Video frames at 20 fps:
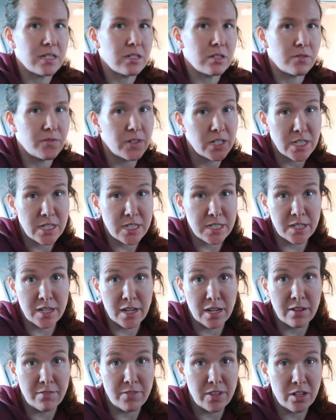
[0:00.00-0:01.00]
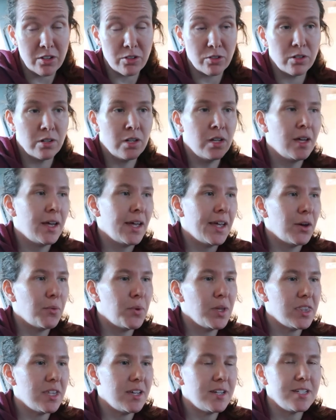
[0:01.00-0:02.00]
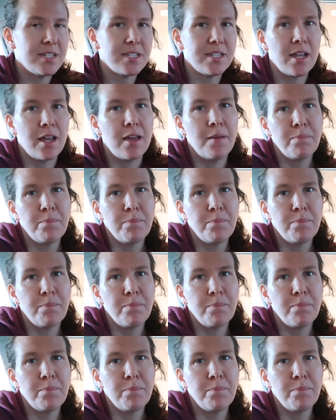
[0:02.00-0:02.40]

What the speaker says: surfaces in any vehicle with this.